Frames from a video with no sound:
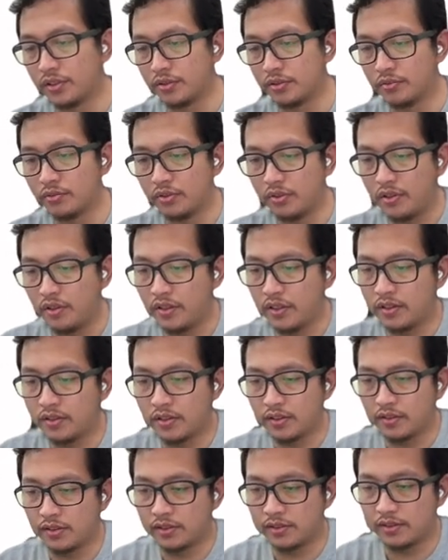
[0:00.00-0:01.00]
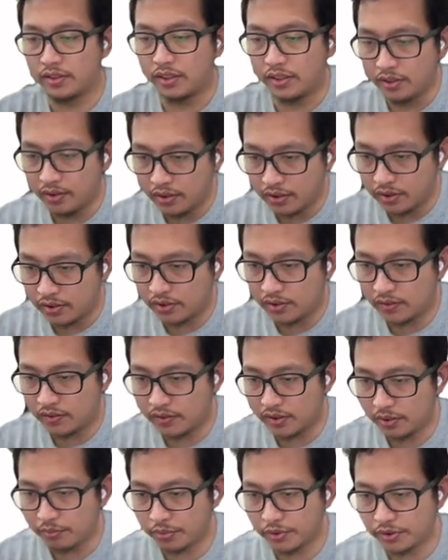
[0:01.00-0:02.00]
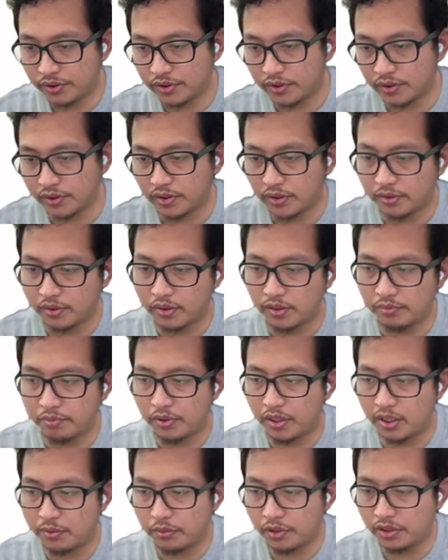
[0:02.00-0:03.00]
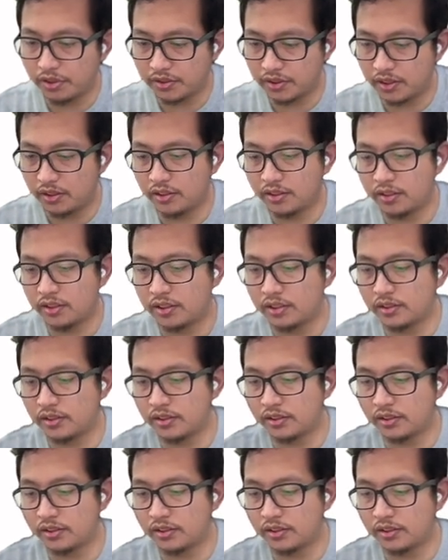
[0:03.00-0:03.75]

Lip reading: So this is a cylinders examples, parabolic cylinders.